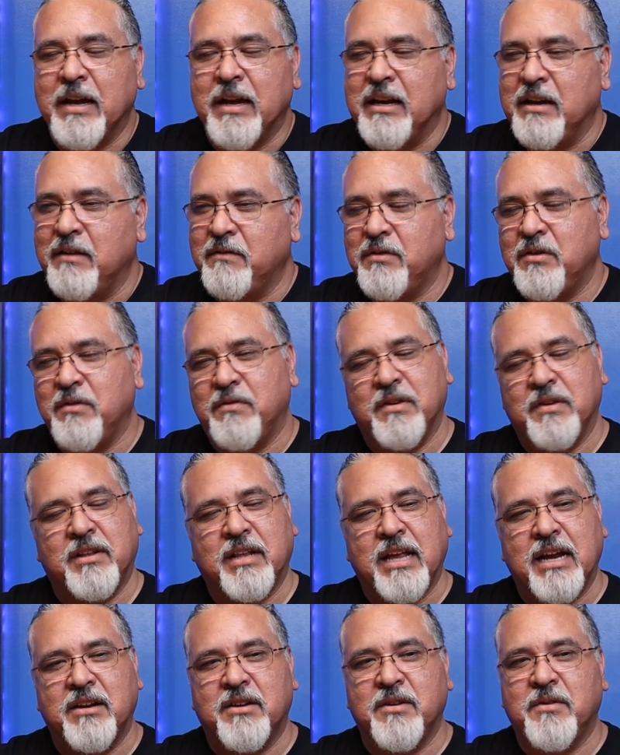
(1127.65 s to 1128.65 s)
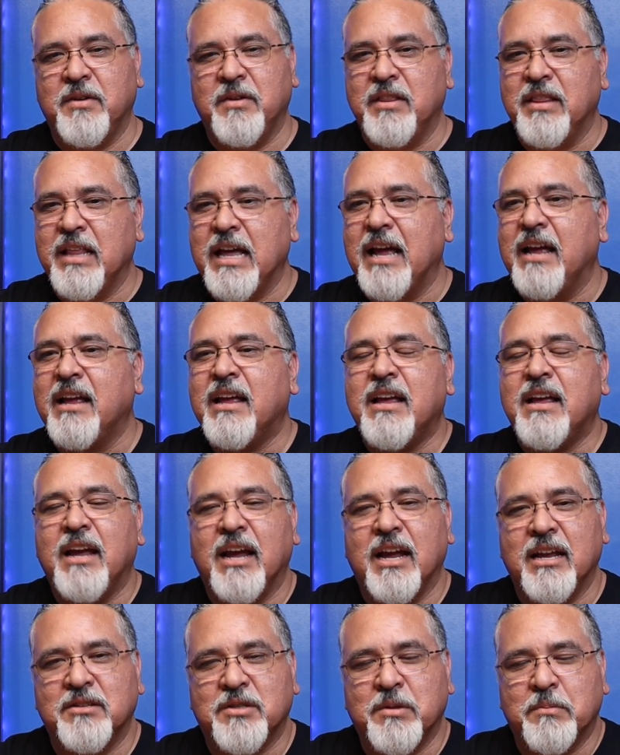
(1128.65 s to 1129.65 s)
And if you feel like doing that
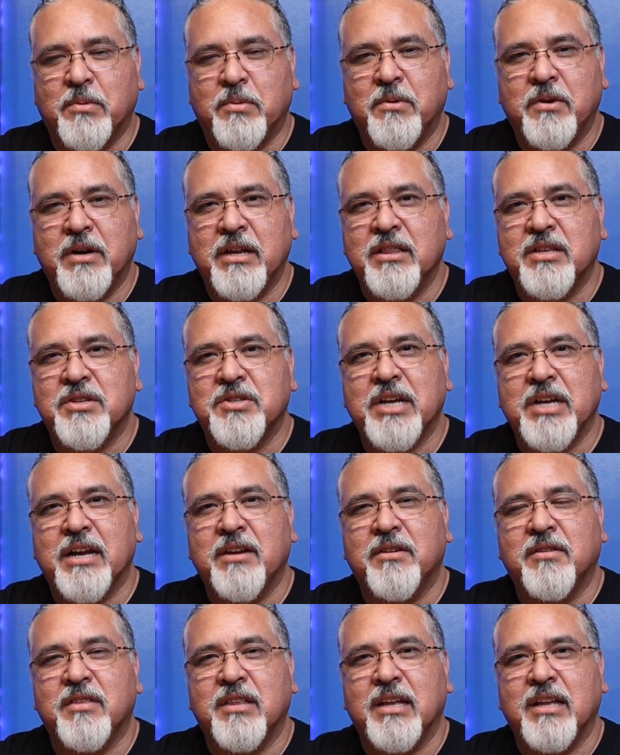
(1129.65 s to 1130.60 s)
and supporting the channel,